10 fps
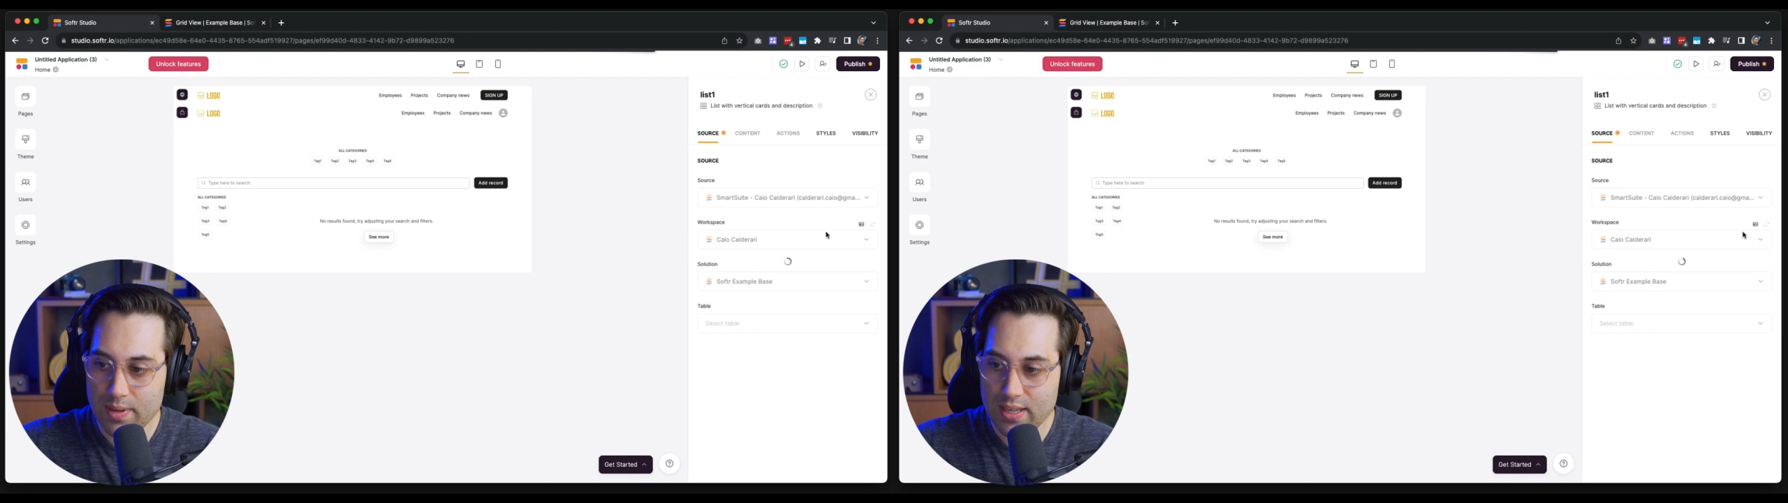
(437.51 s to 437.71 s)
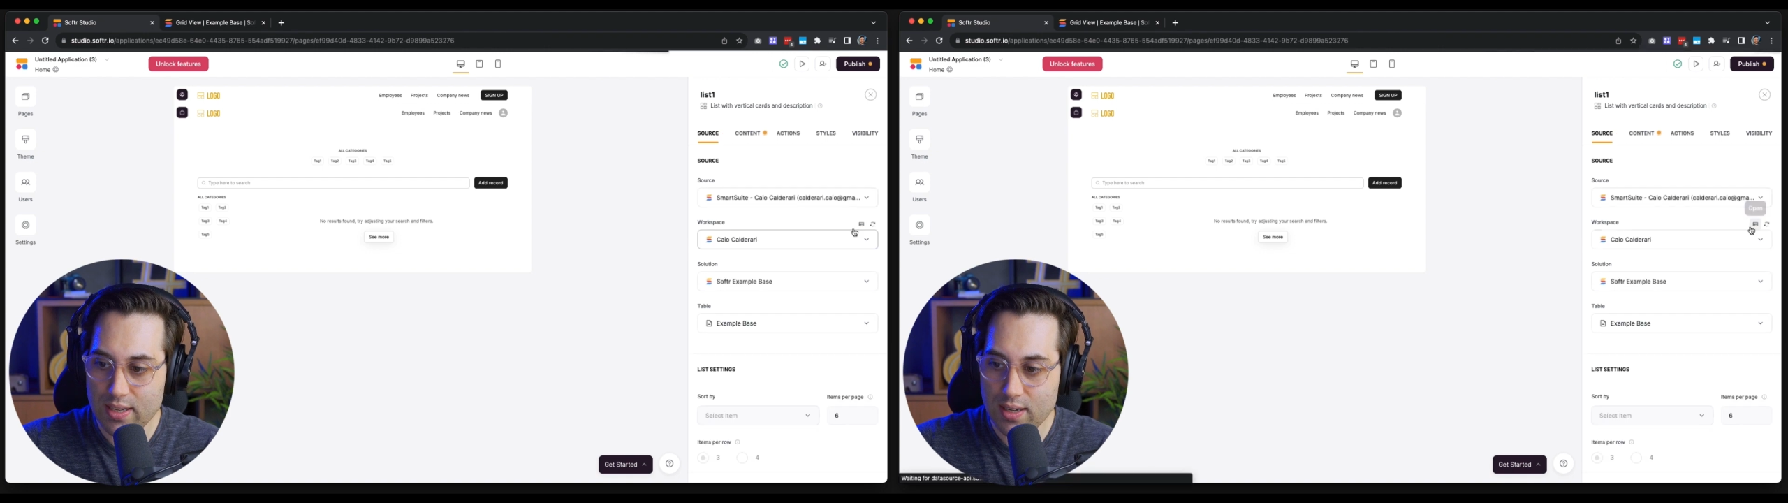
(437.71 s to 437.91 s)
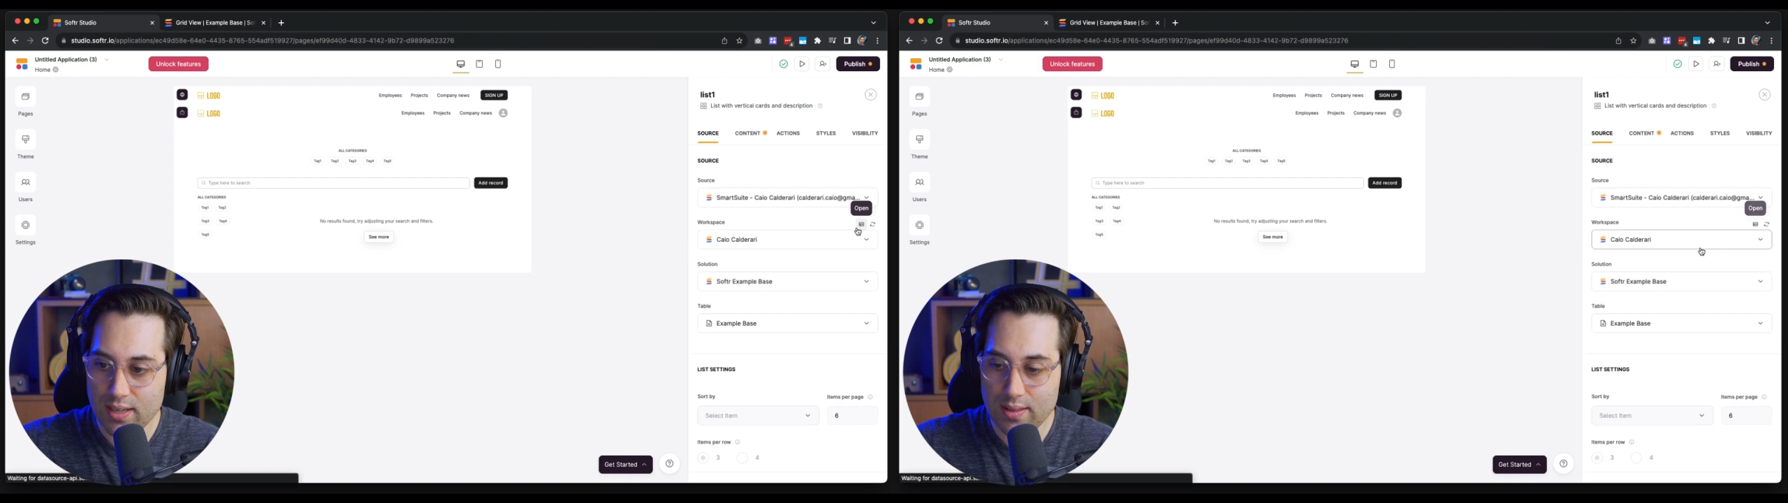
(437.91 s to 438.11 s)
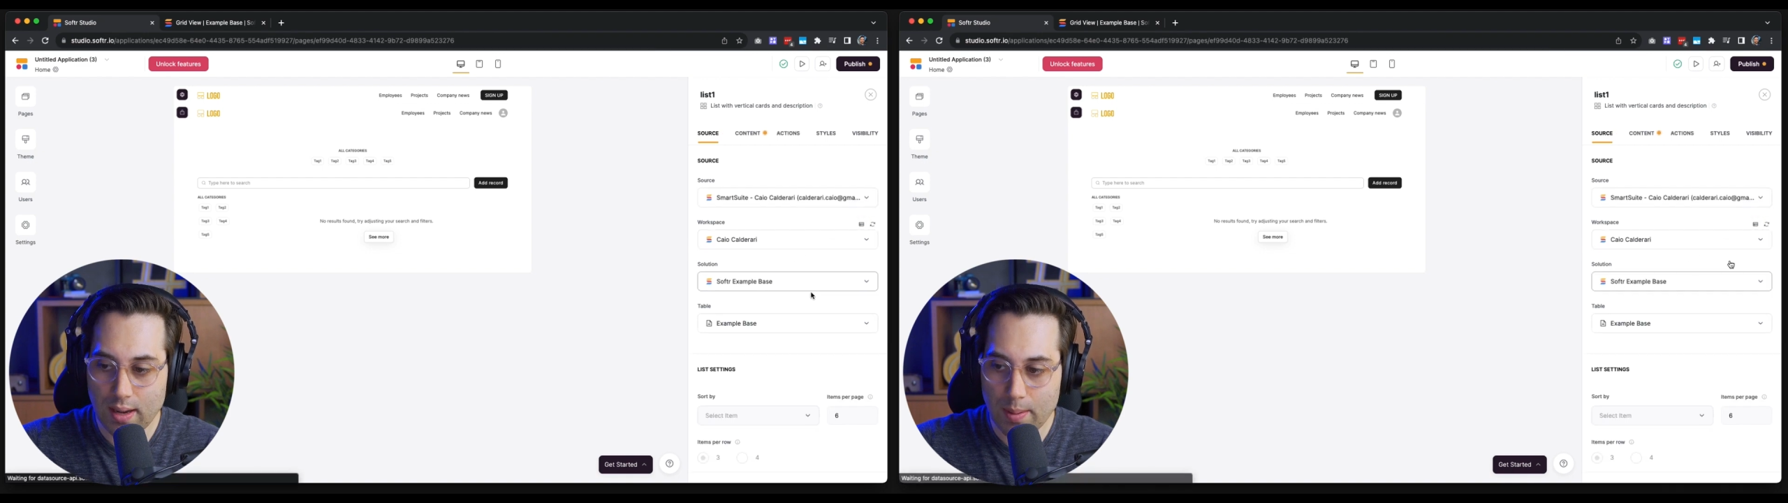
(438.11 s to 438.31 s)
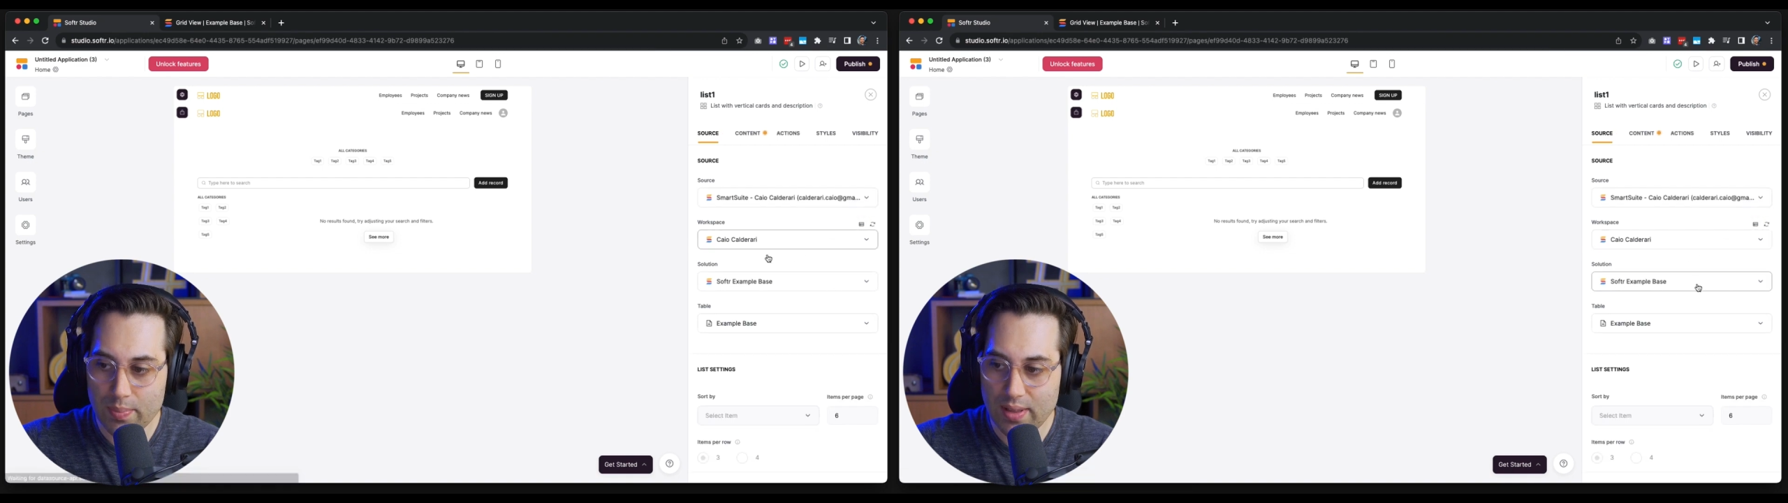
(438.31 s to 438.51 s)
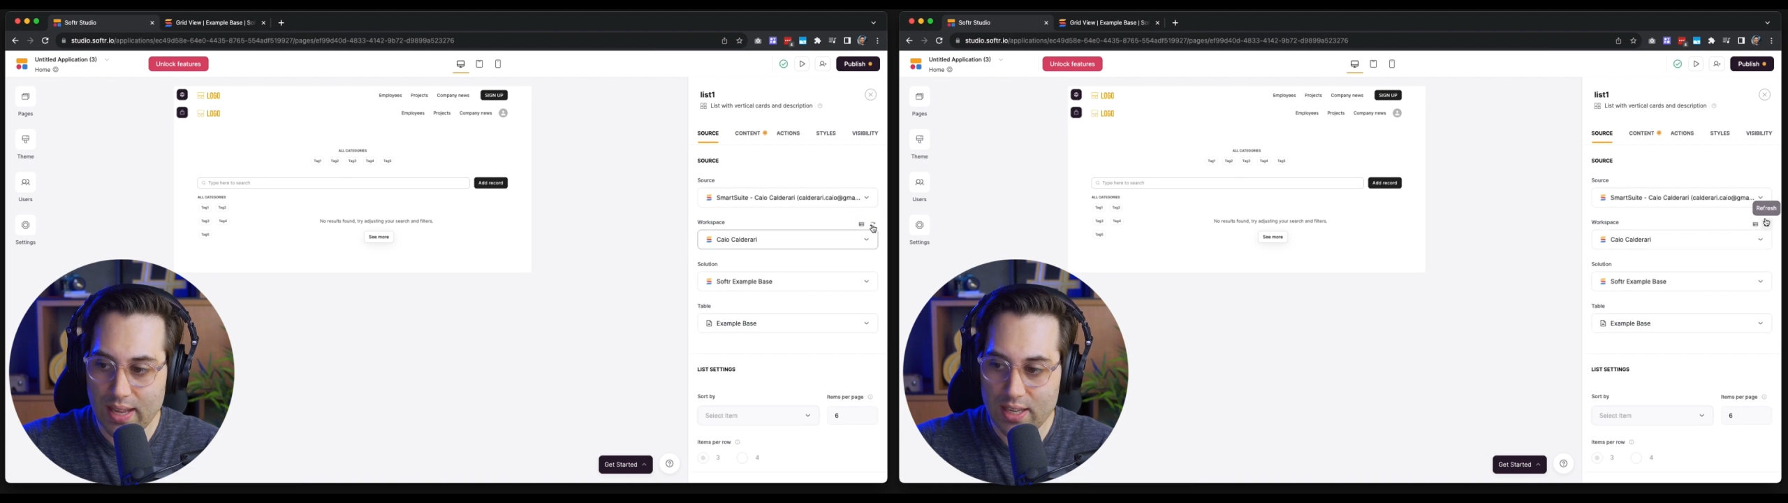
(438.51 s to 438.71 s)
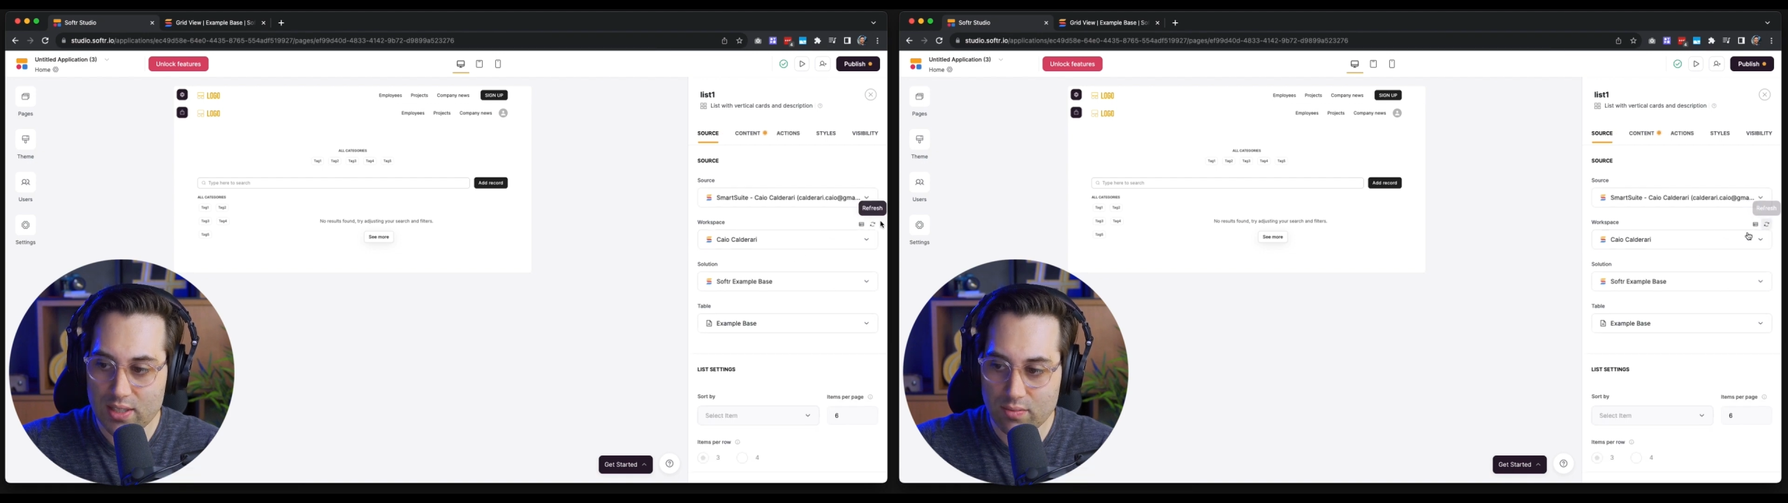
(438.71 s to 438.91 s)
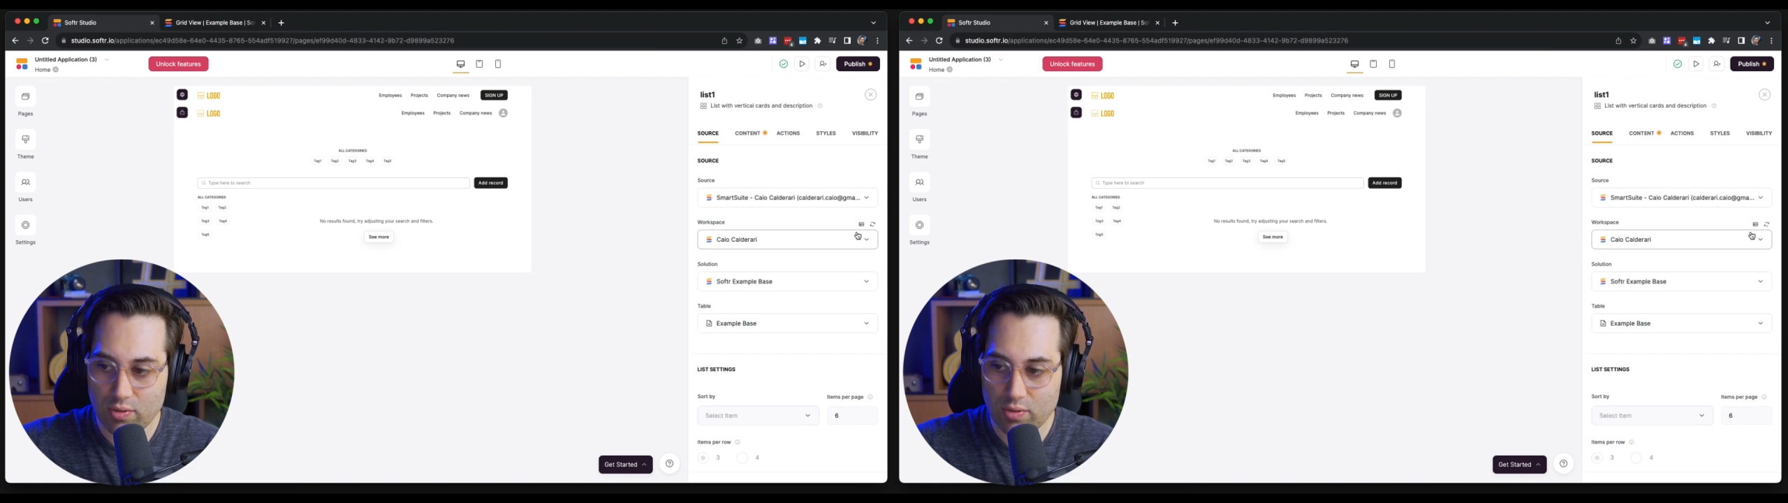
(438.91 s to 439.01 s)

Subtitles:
here and update,